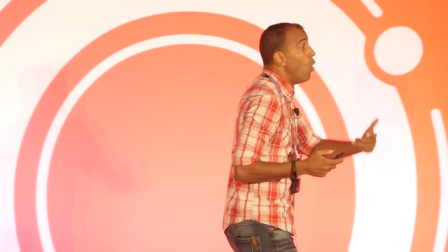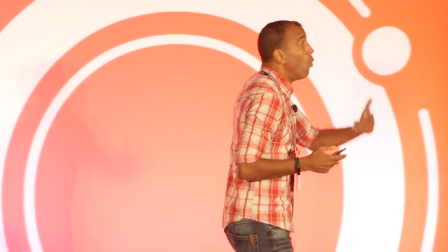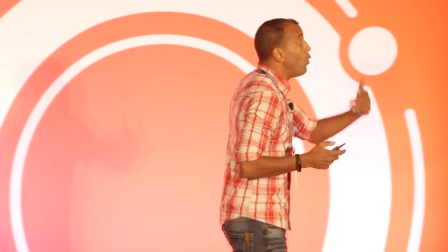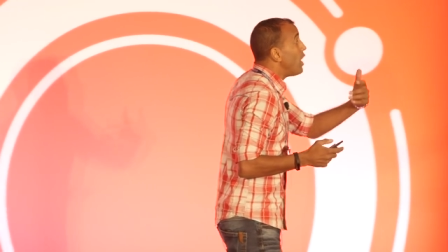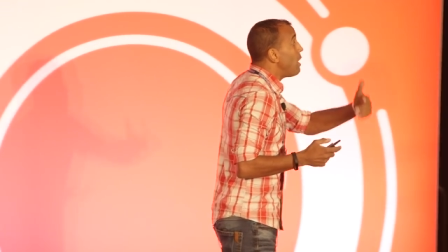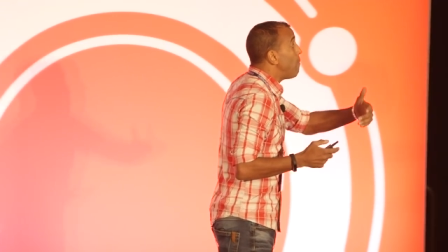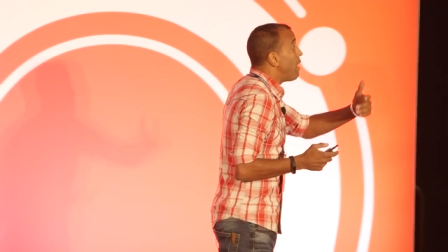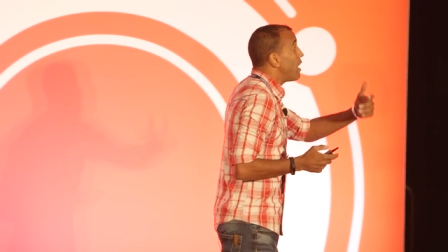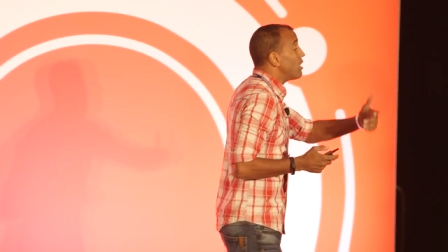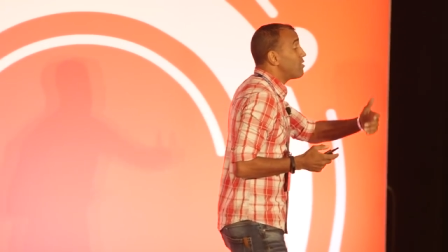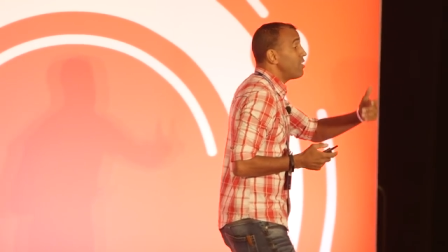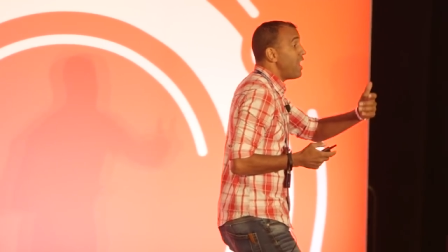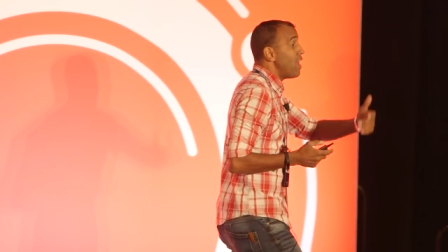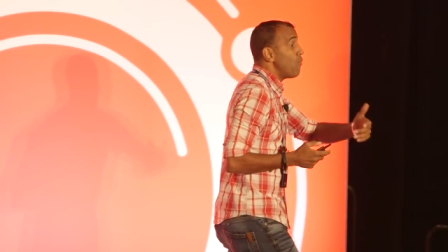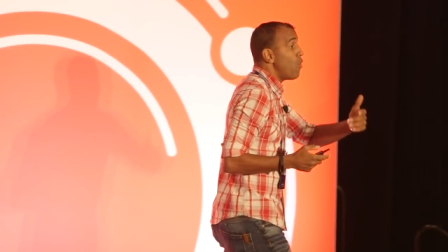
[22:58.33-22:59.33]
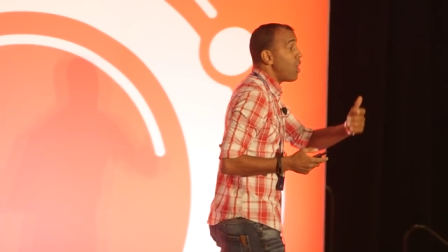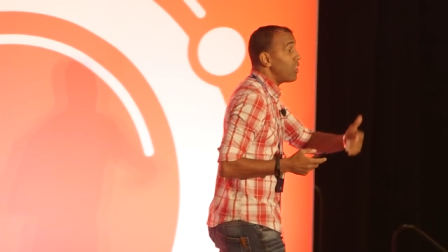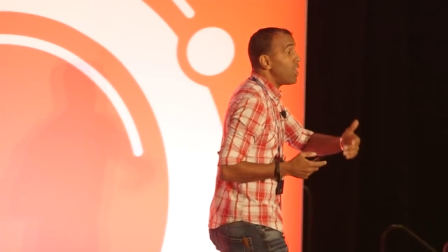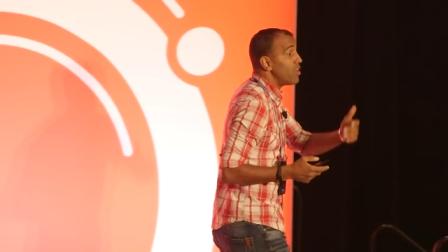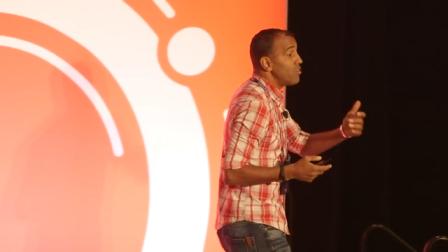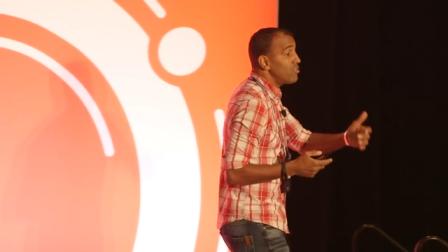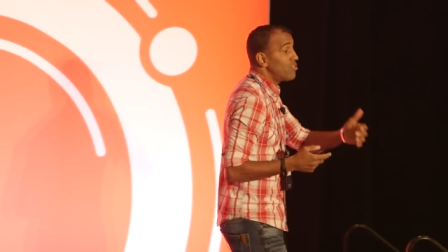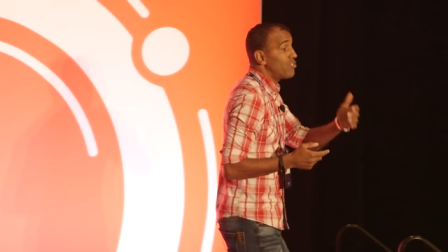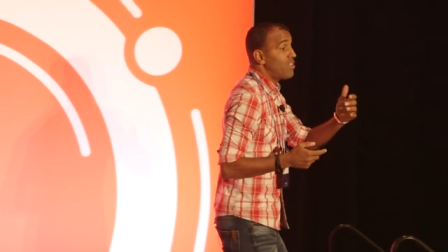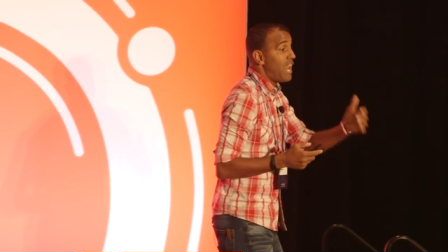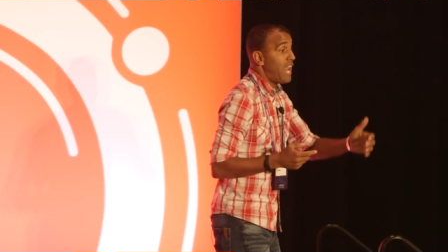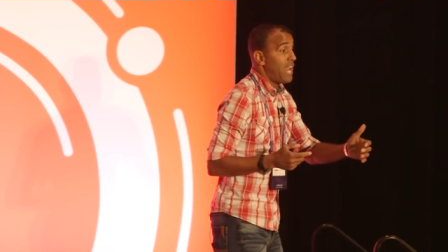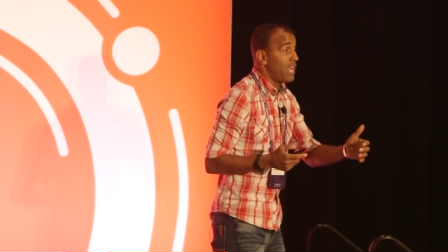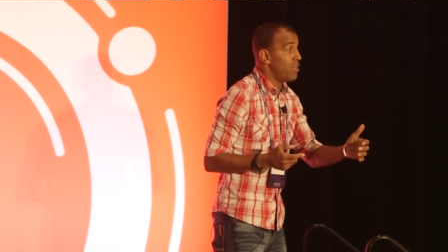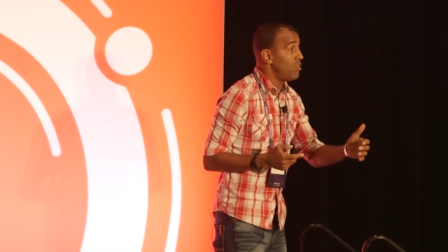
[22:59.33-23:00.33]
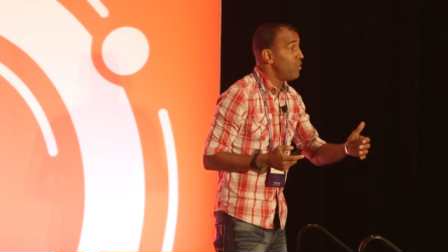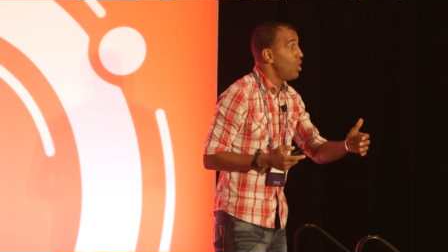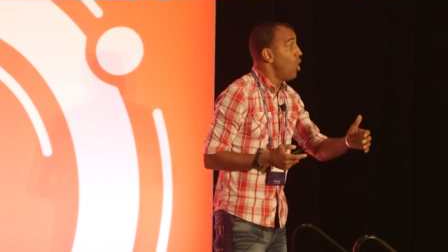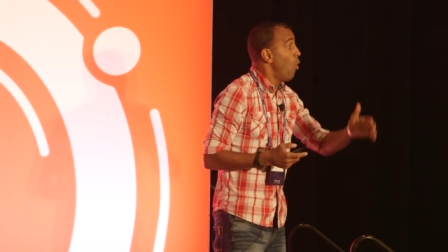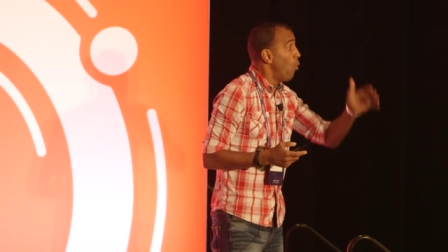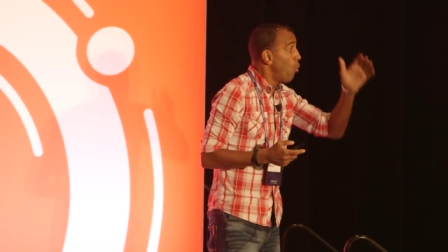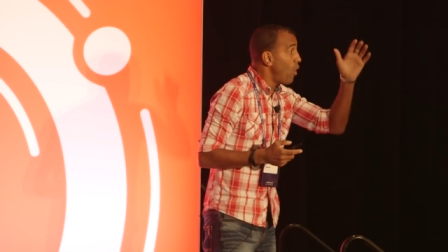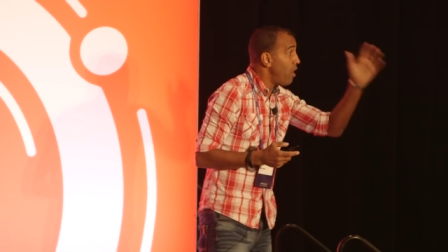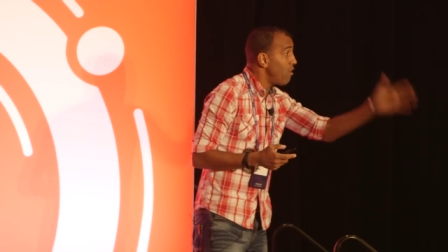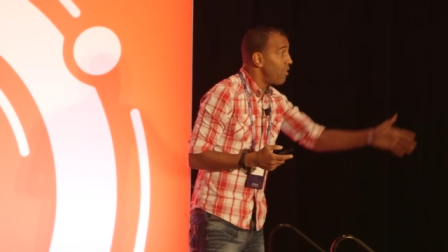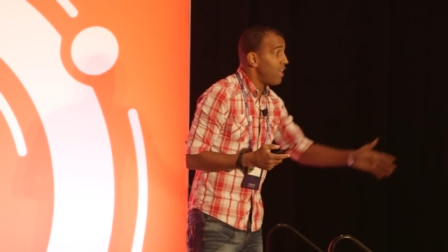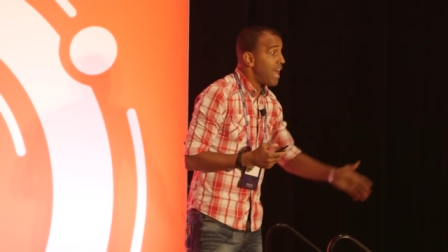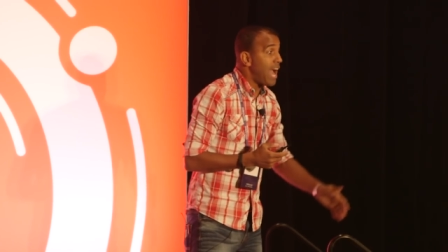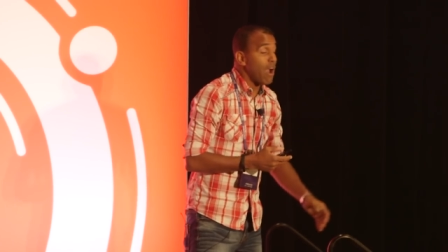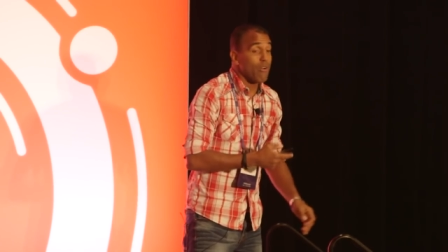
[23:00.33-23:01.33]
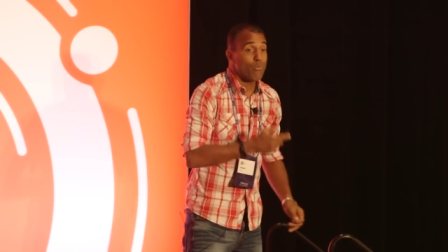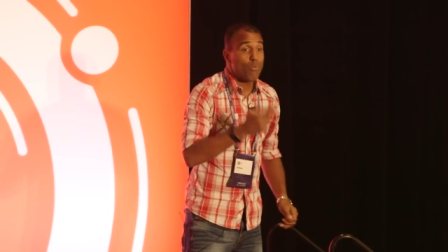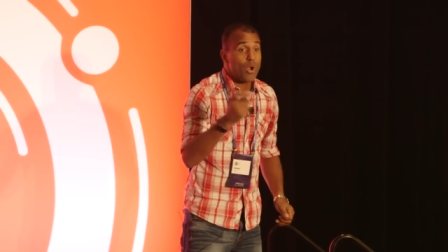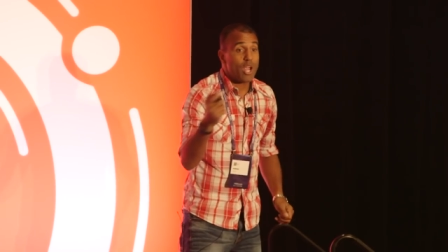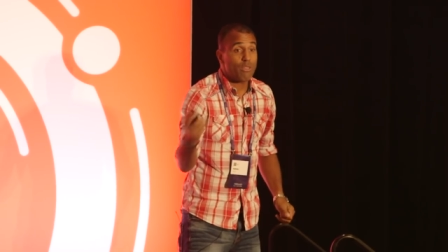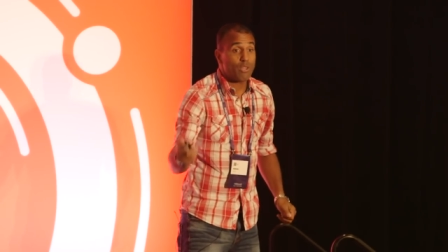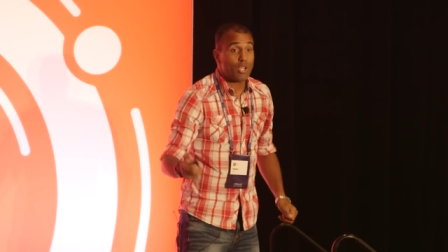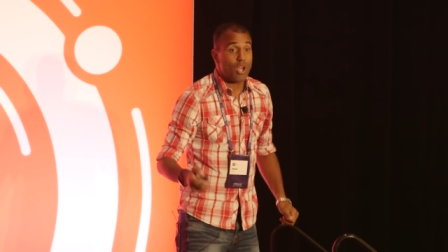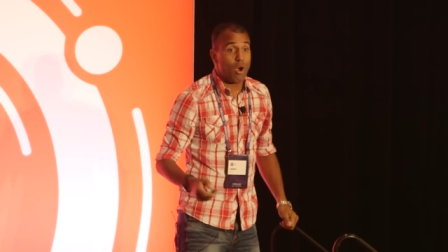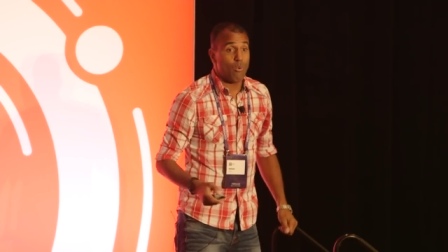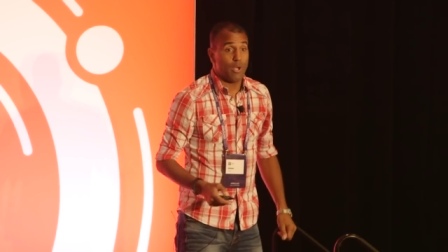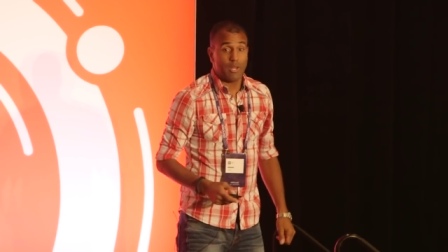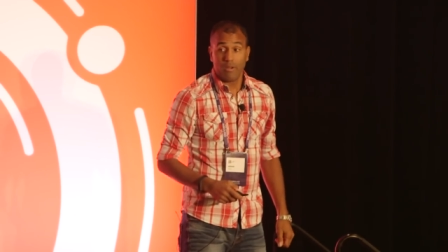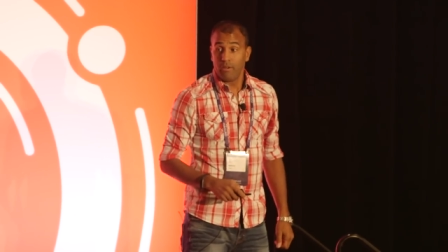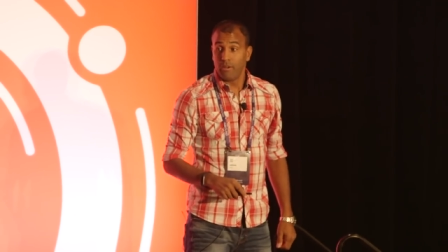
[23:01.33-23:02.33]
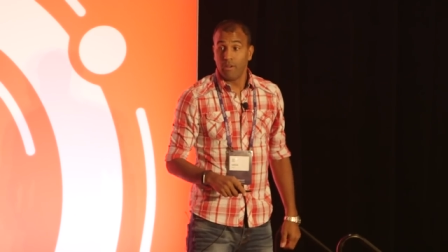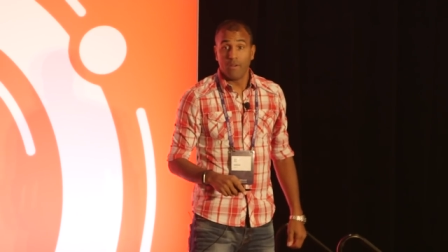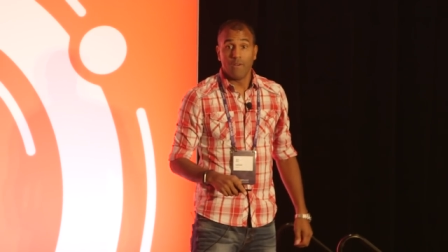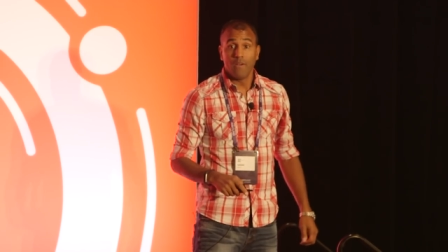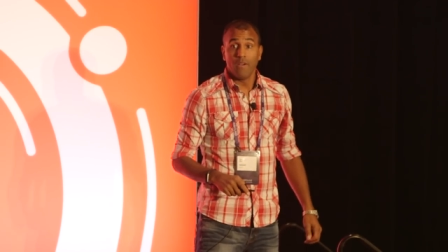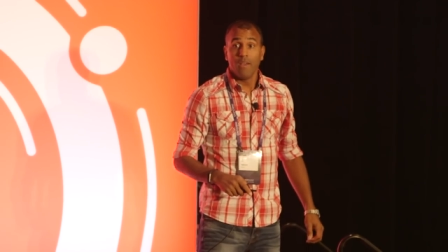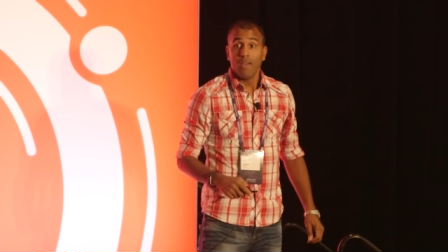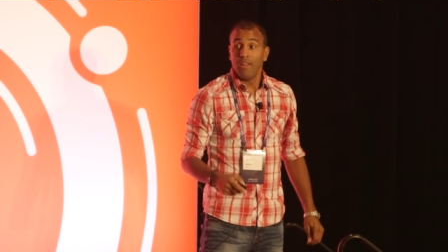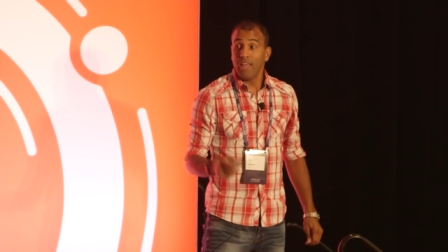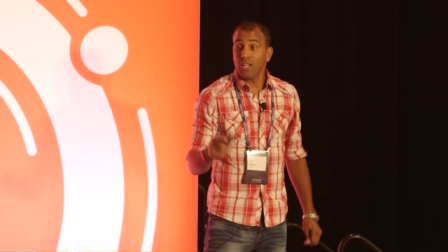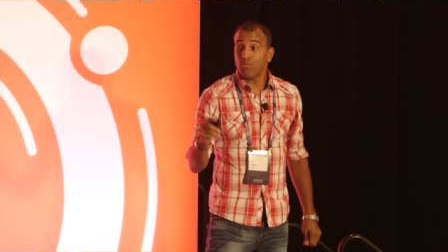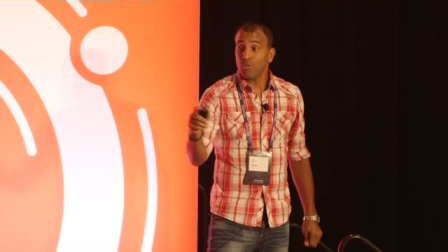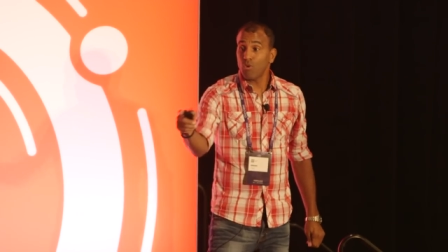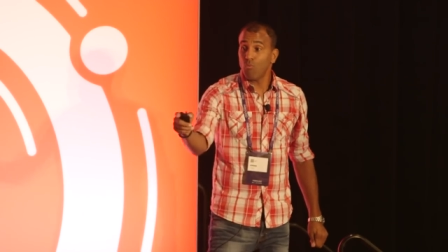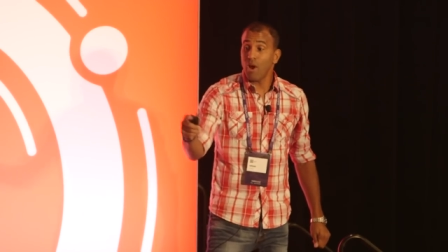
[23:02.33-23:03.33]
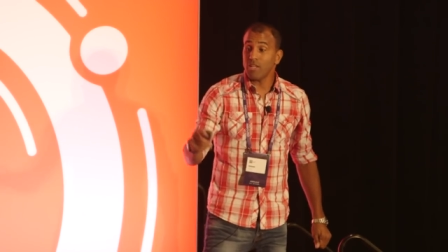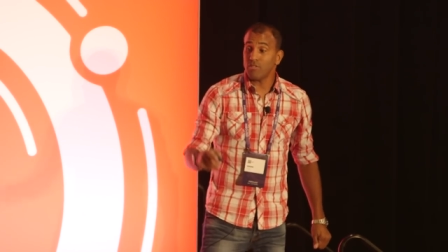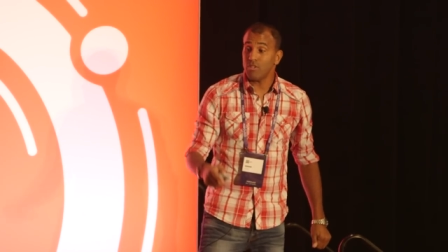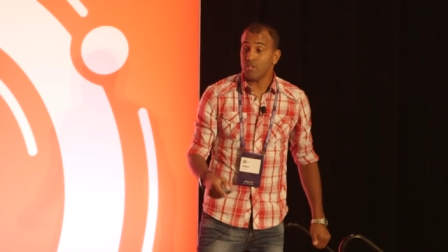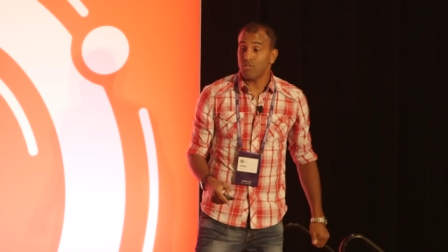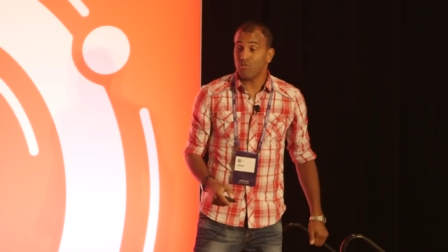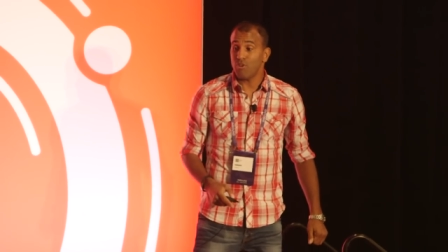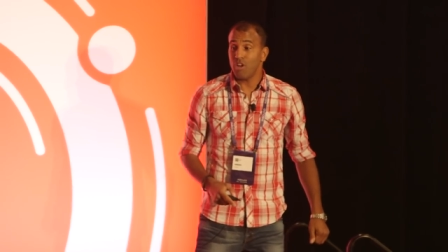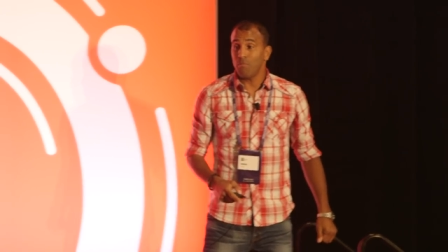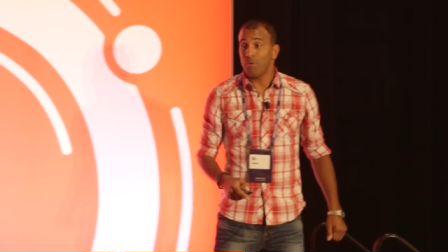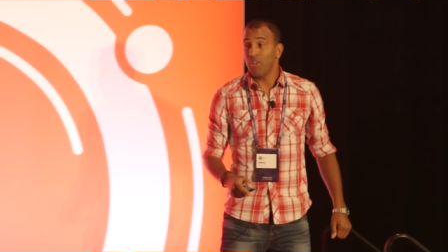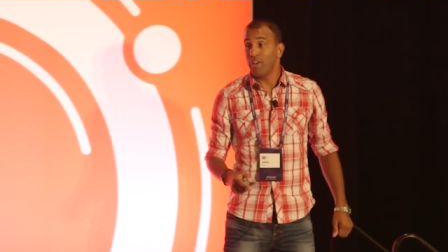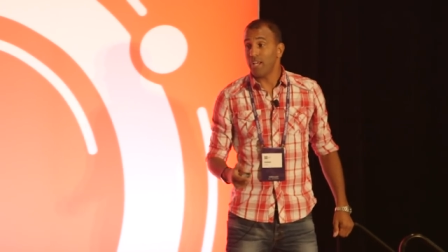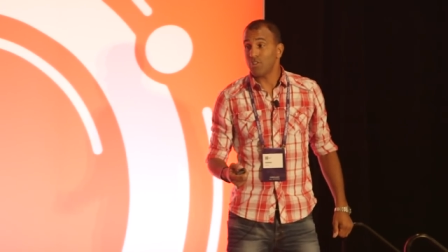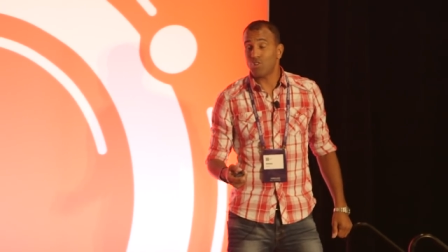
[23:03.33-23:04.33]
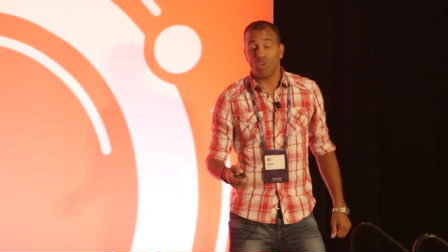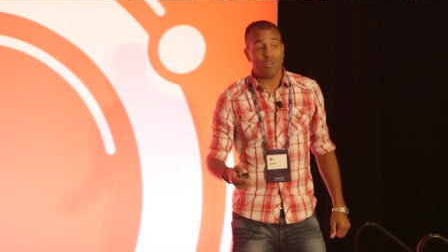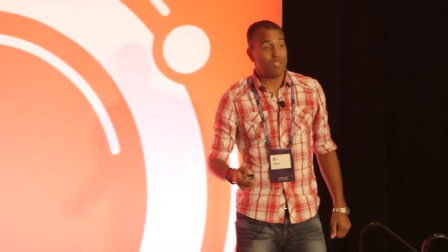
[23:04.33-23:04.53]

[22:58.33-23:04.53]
we better damn well understand where they are and where they're going. And that's what the rest of this is going to be, the next